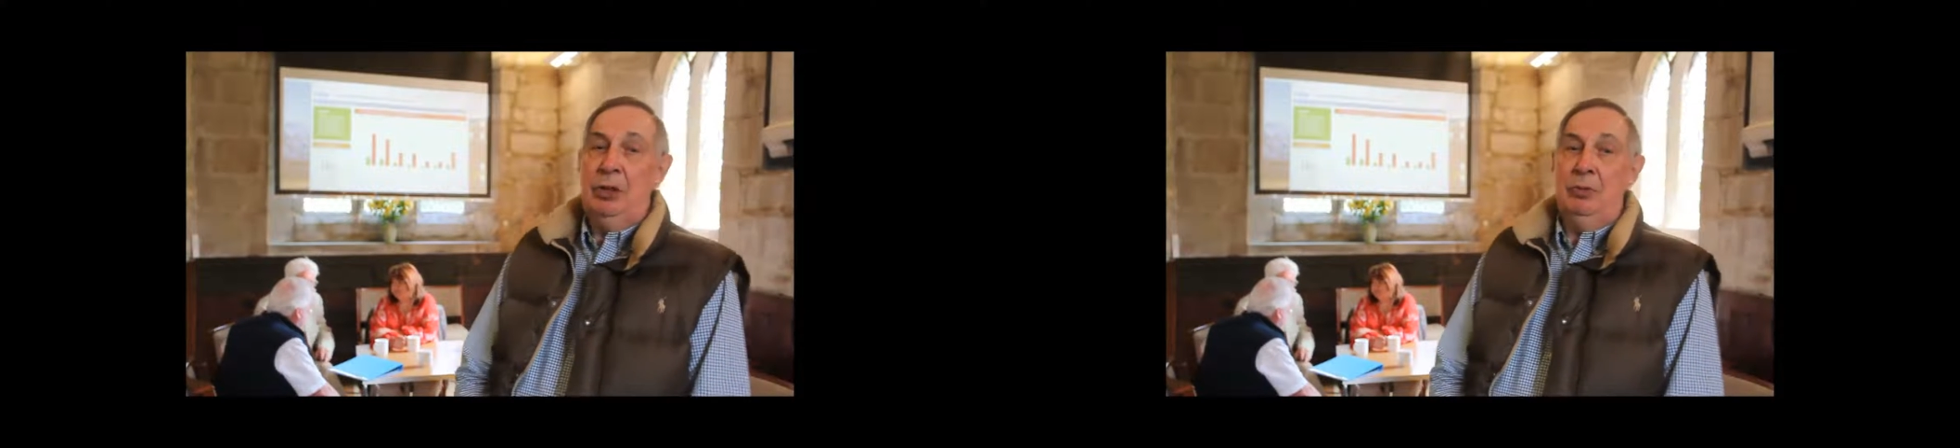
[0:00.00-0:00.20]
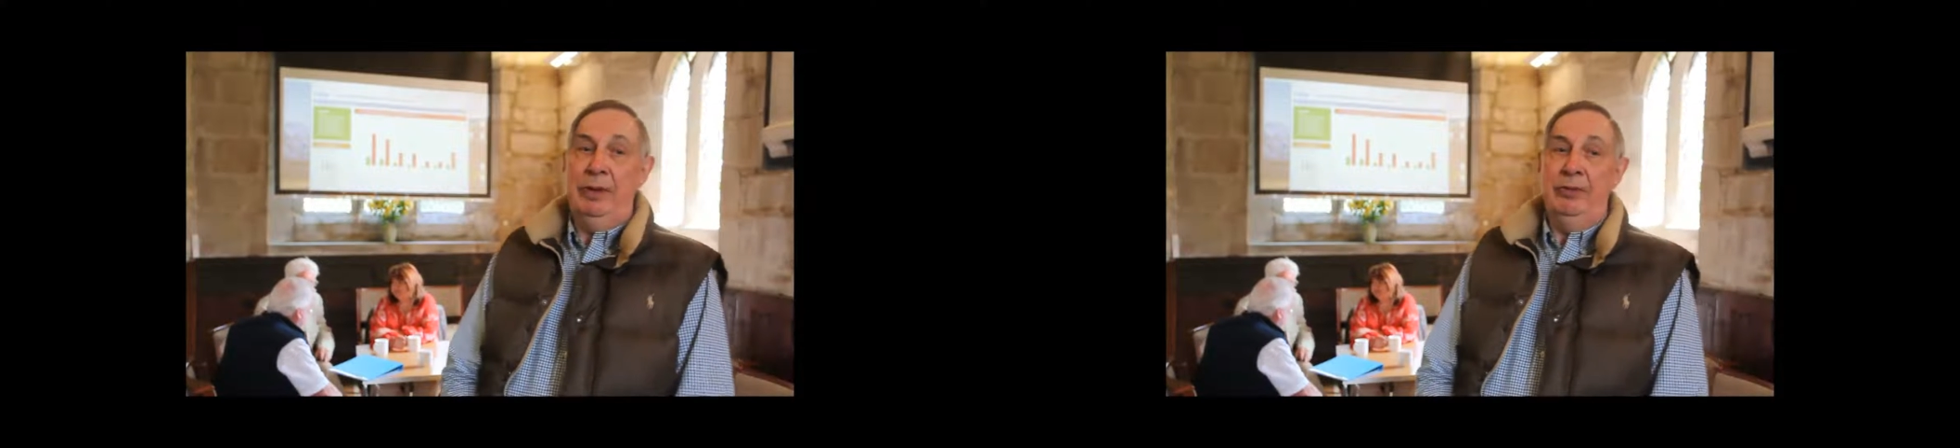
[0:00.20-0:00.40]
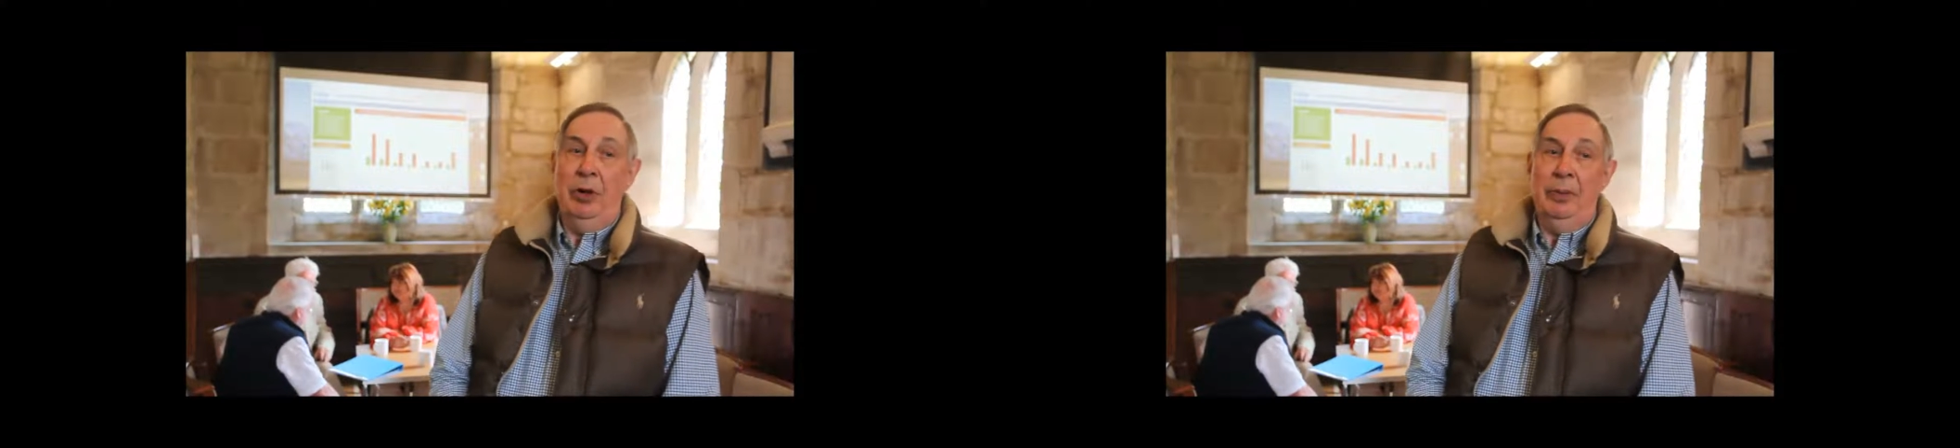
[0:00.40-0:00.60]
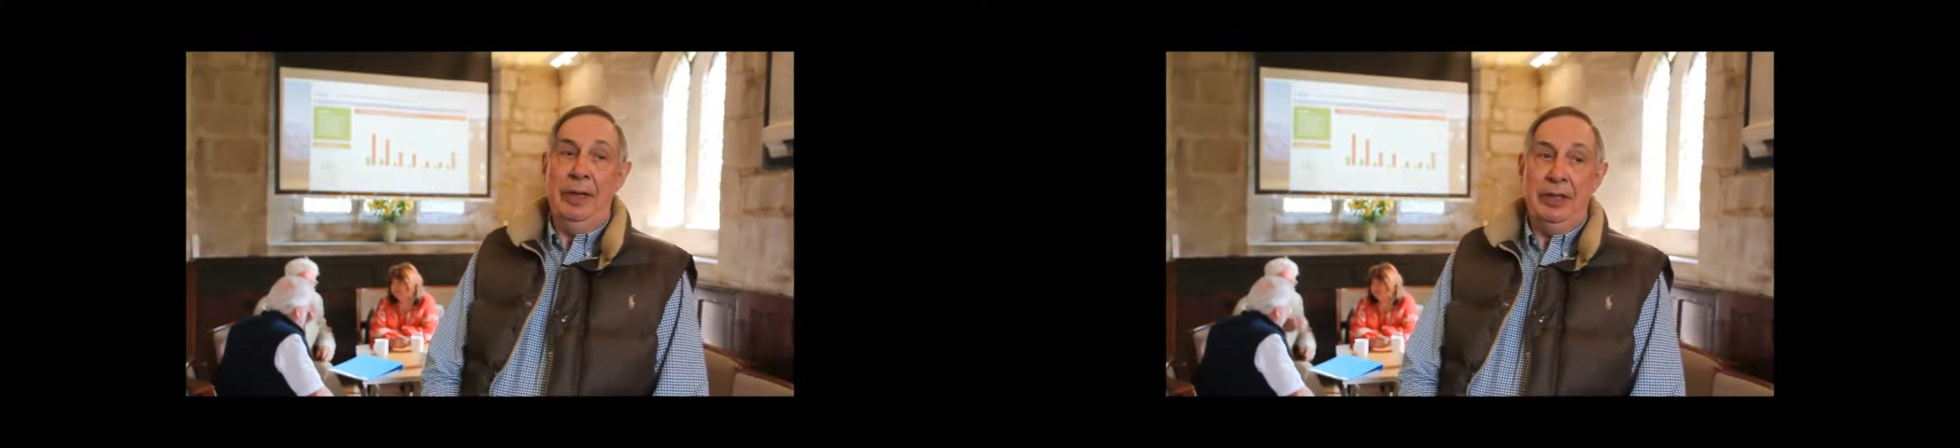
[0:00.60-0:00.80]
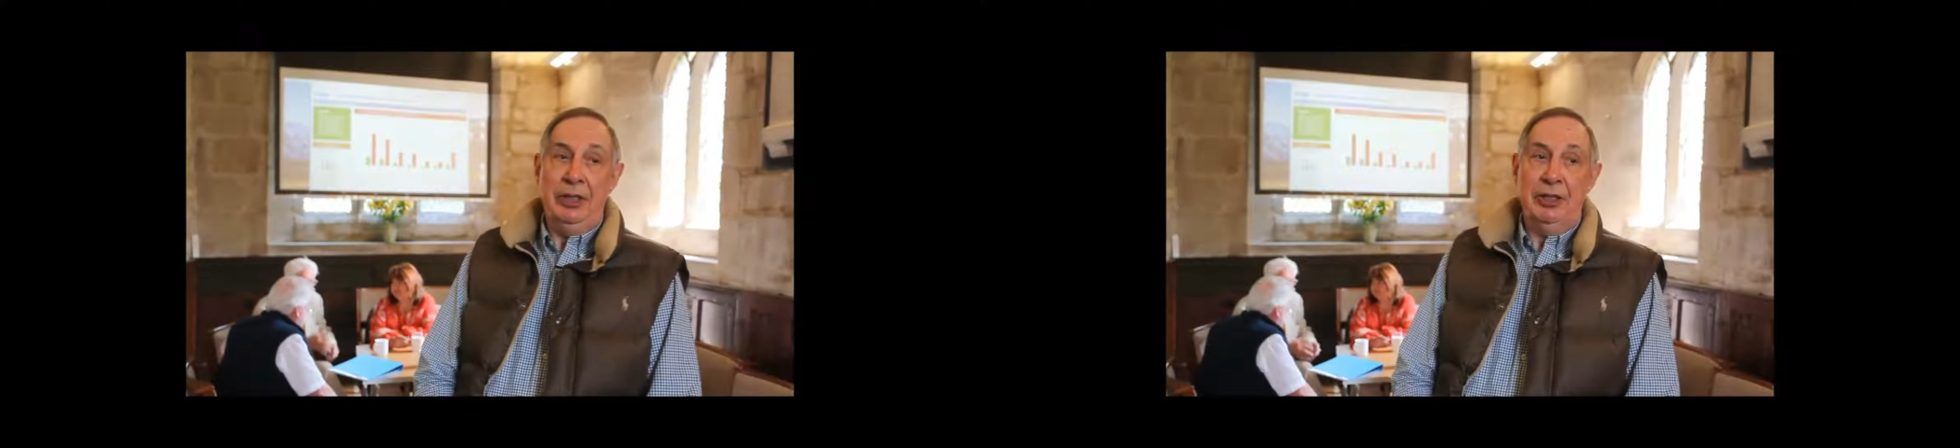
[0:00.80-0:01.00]
we've got a
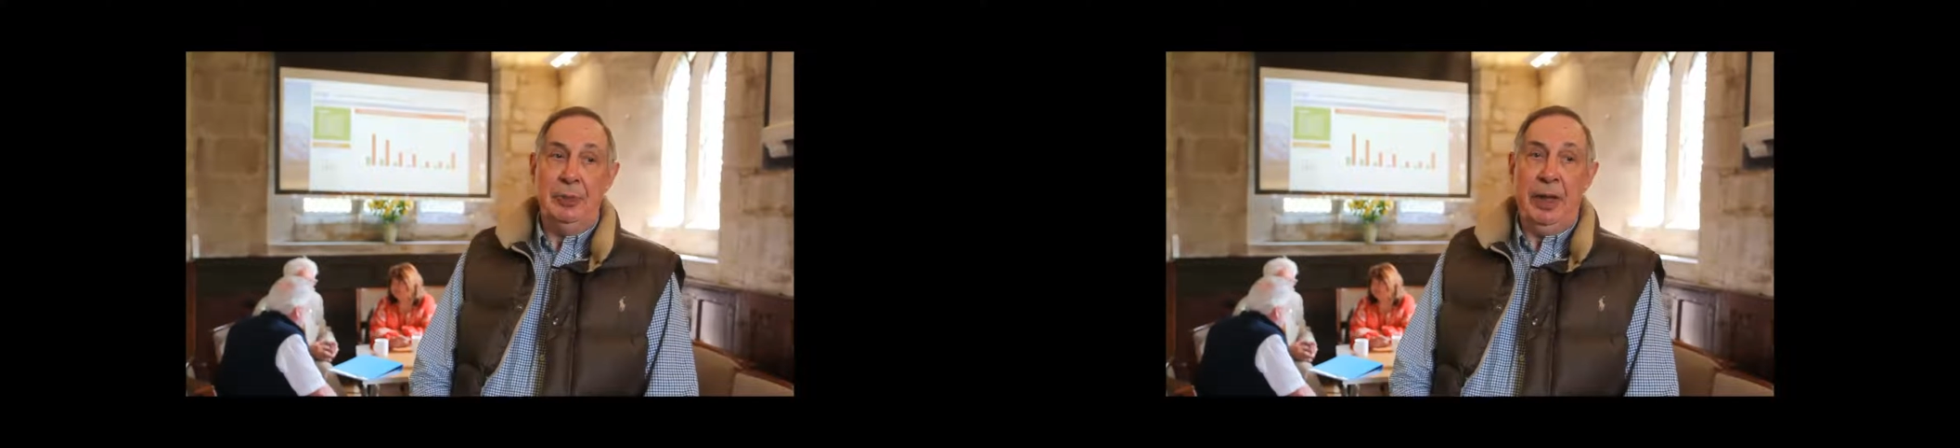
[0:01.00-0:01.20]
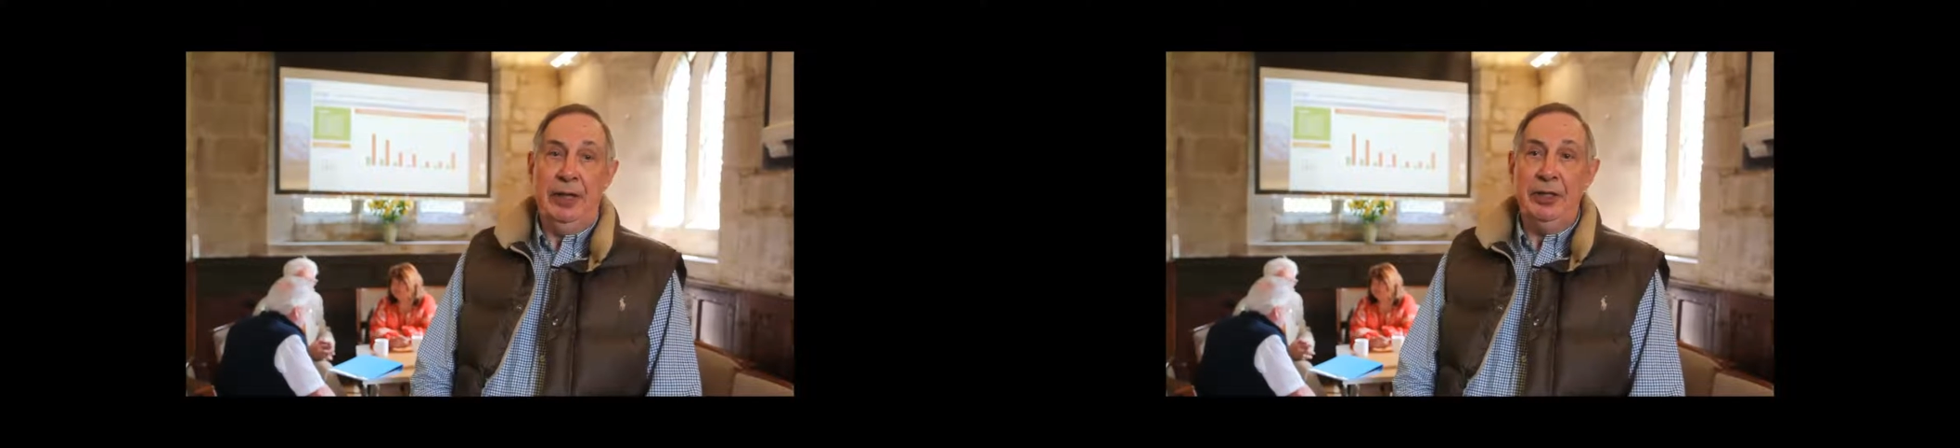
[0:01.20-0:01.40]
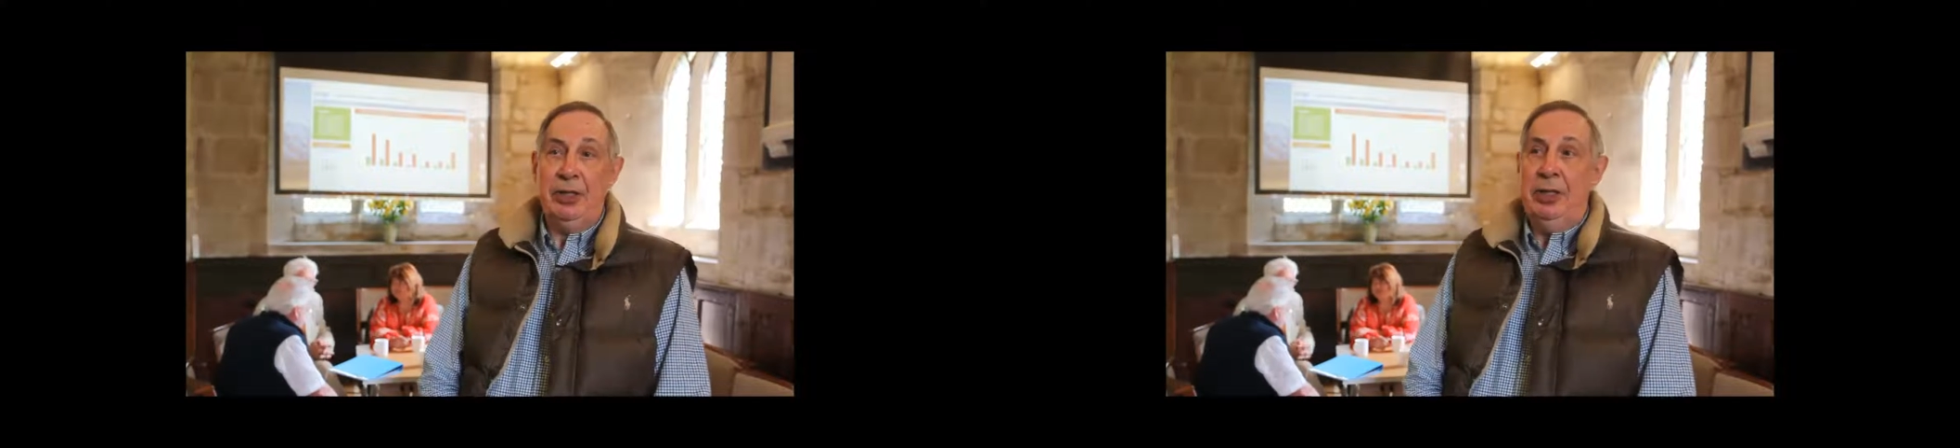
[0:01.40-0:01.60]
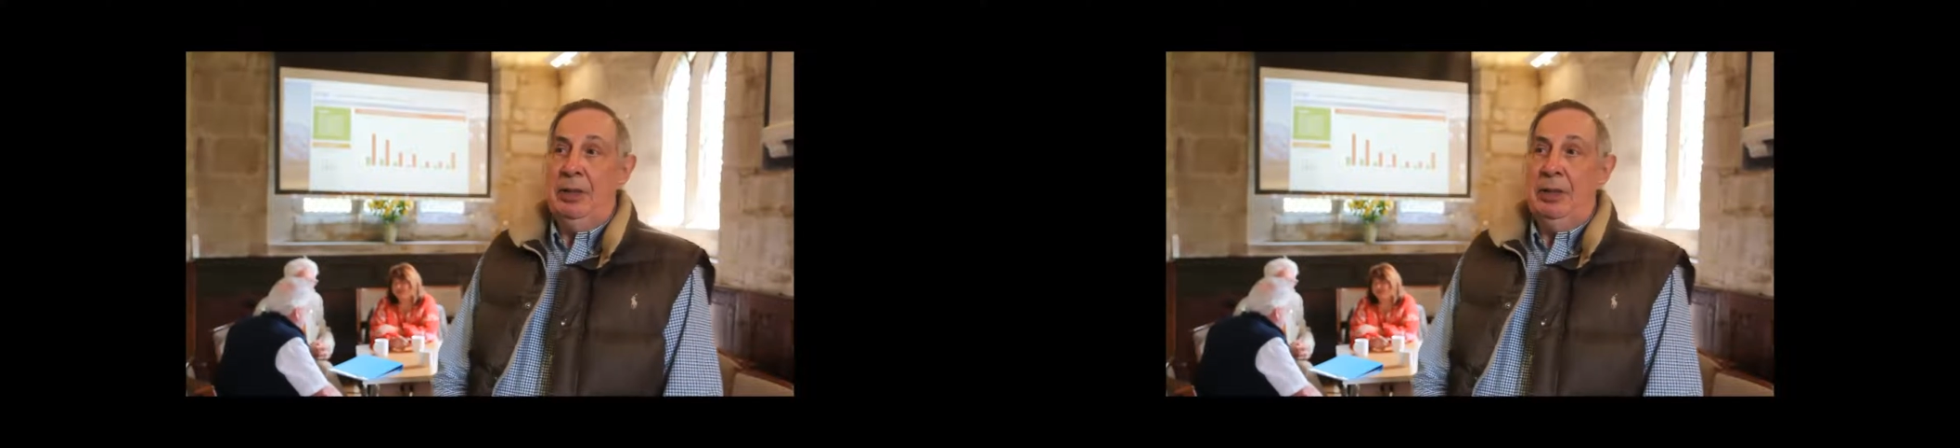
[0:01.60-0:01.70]
meeting space,